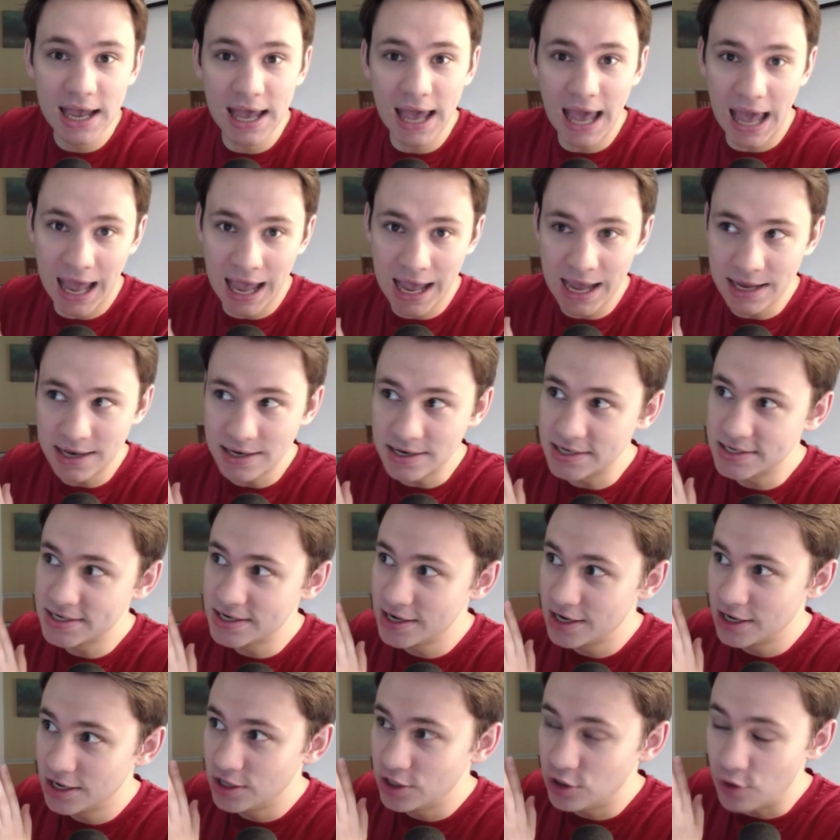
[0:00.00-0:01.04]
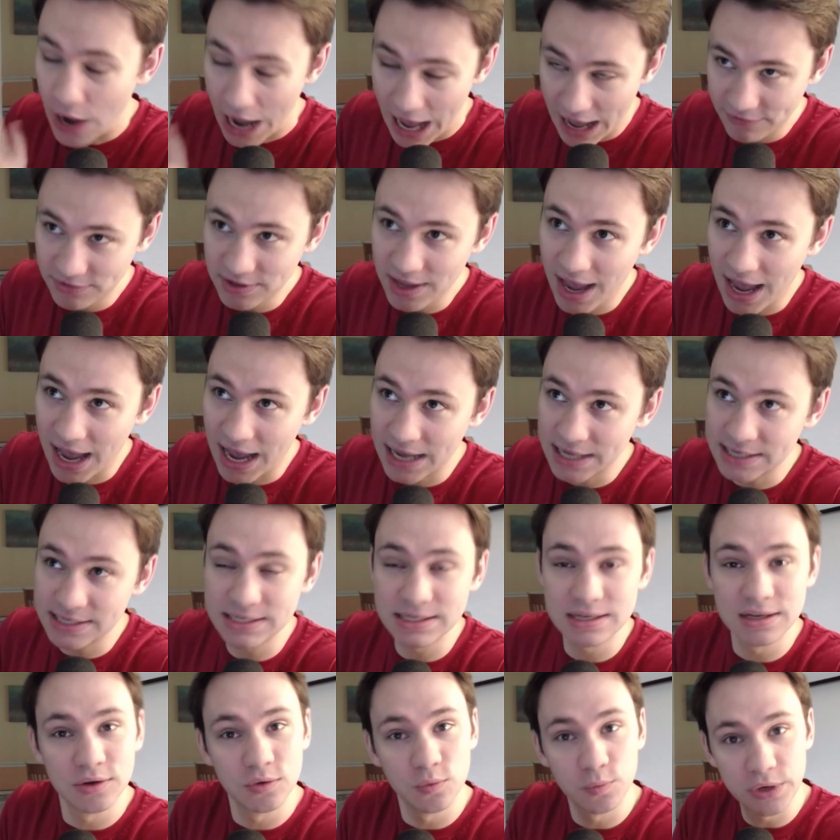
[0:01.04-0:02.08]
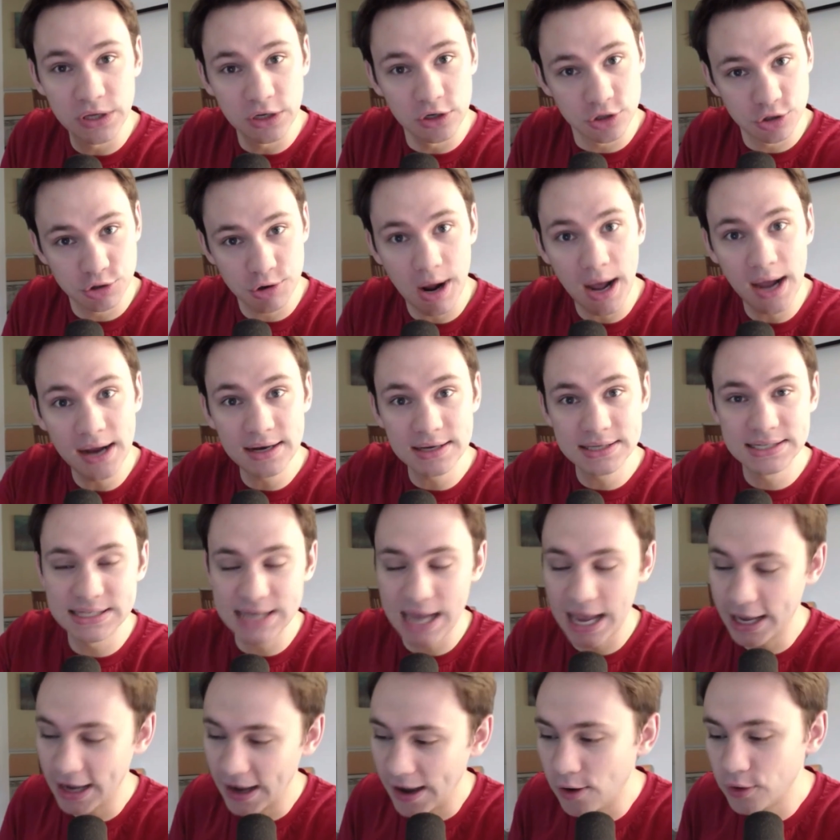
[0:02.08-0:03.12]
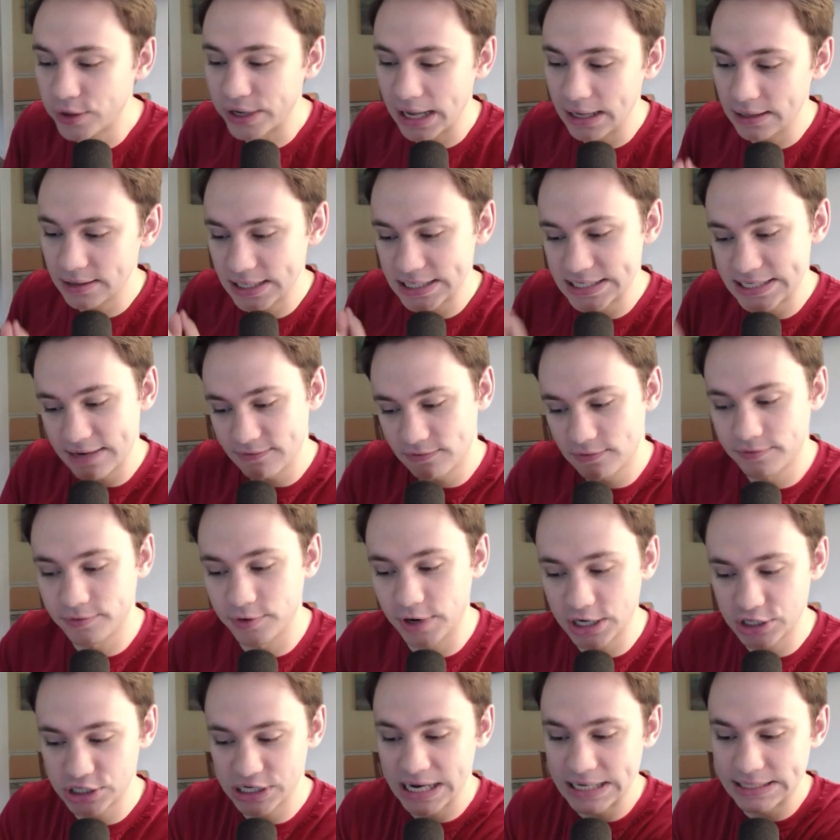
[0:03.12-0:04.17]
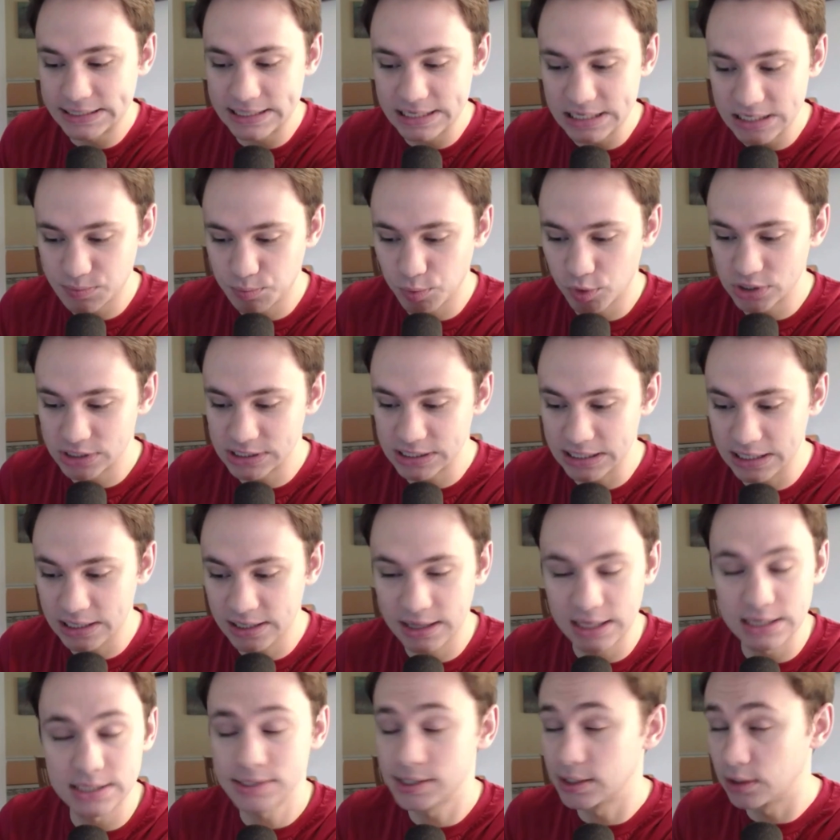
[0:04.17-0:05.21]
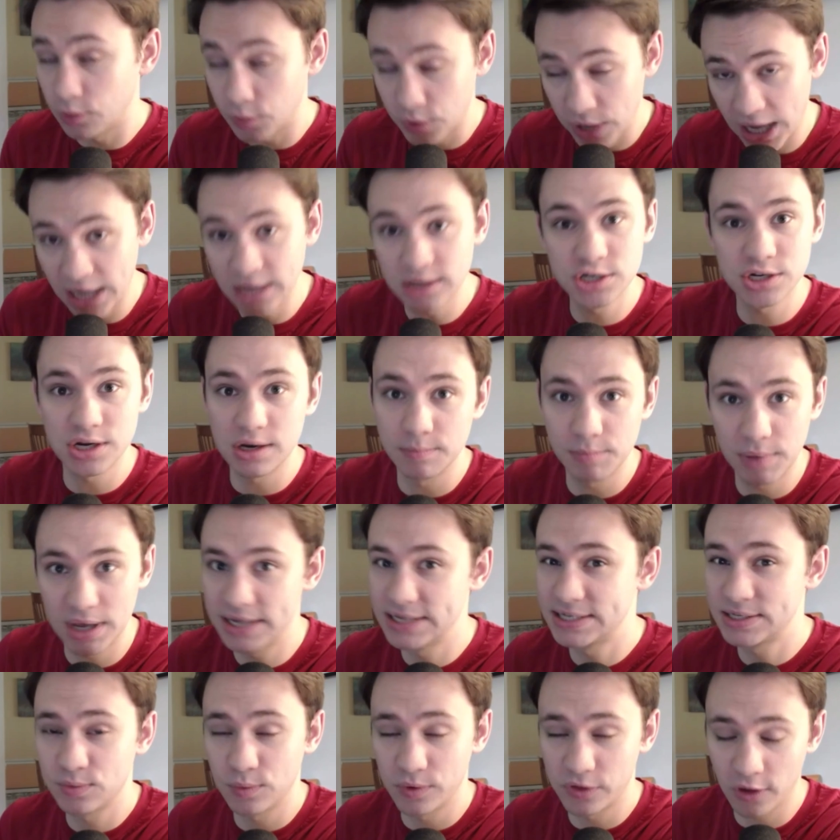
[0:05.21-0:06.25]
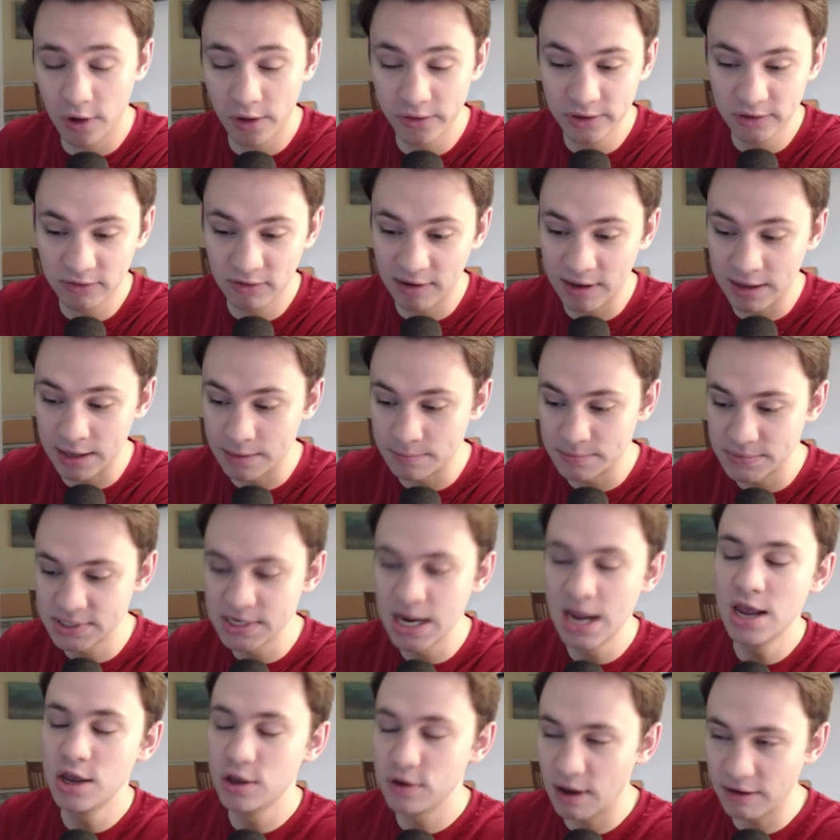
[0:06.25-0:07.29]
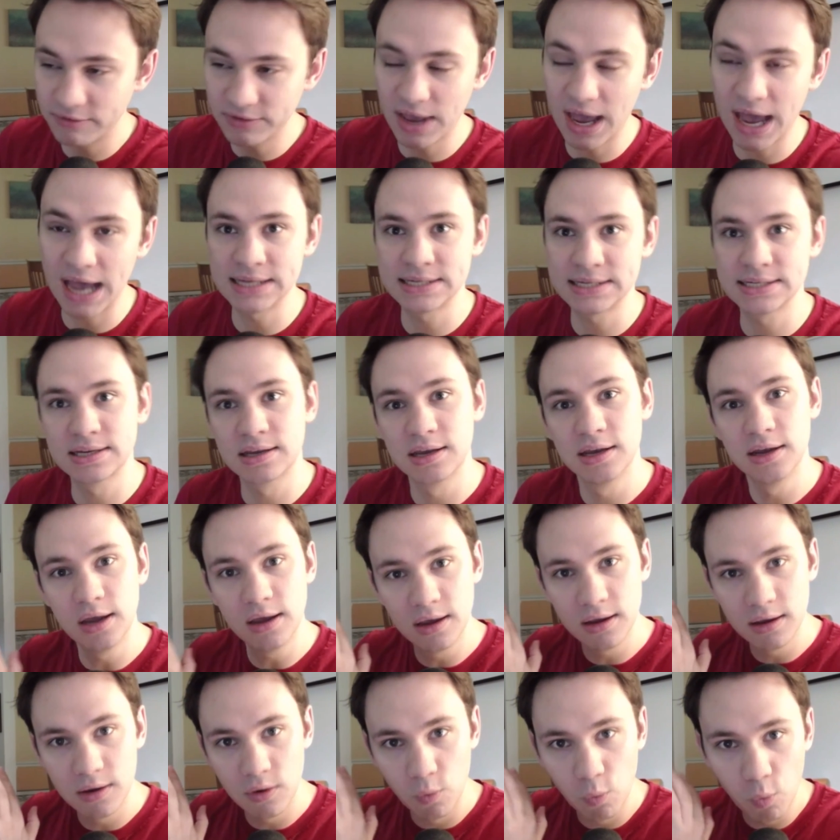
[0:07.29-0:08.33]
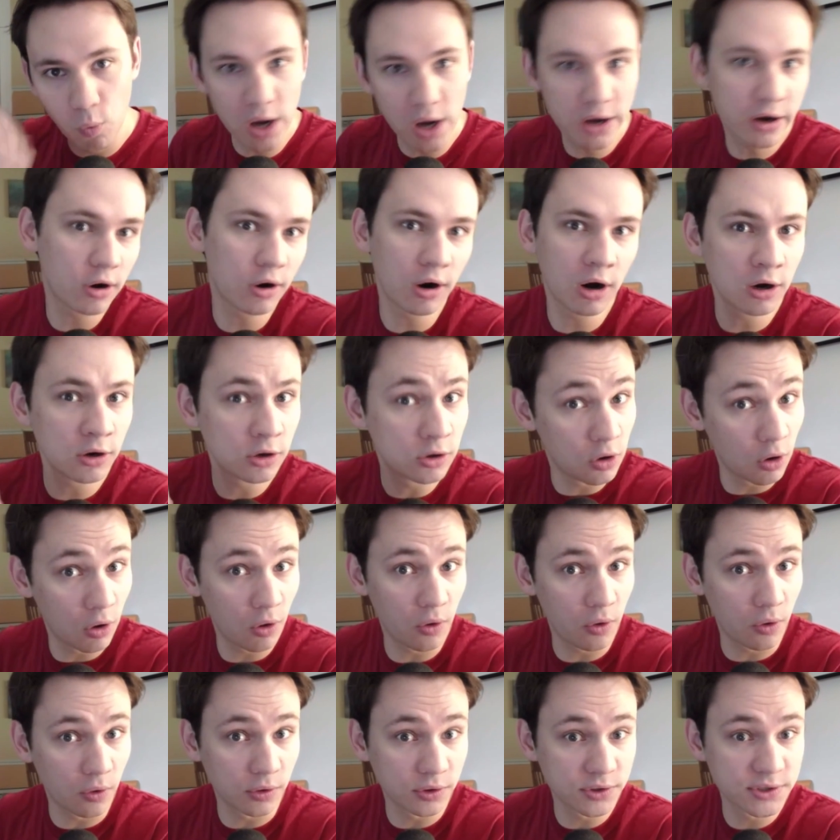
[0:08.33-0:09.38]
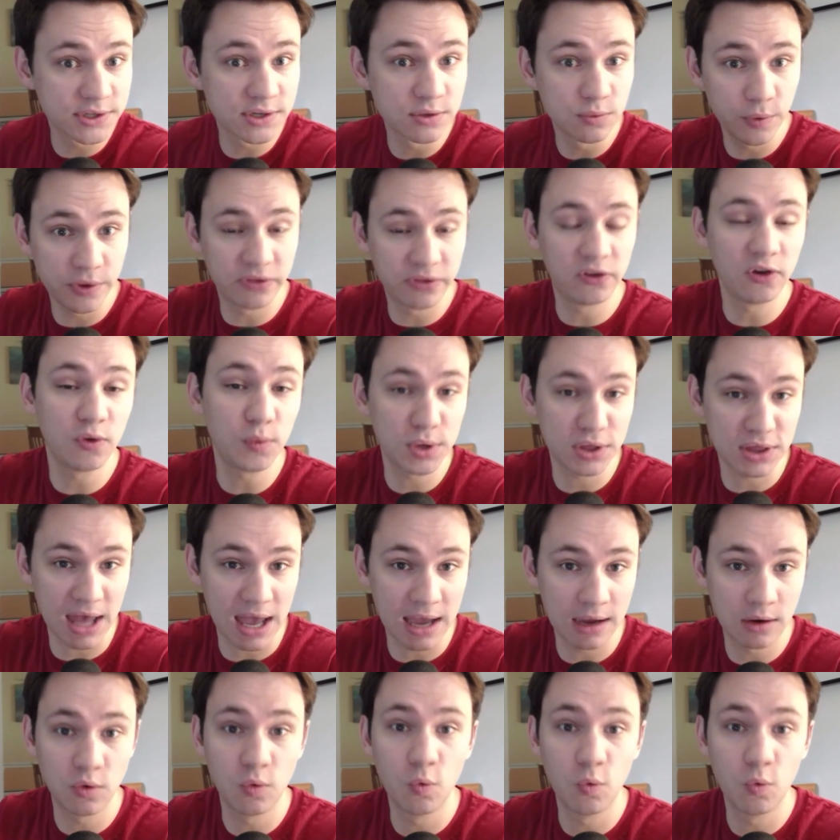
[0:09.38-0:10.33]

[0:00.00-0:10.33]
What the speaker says: And you have to ask, when you're trying to say, okay, let's have a franchised esports league that's location-based with all the teams, you have to ask, what are our goals with doing that?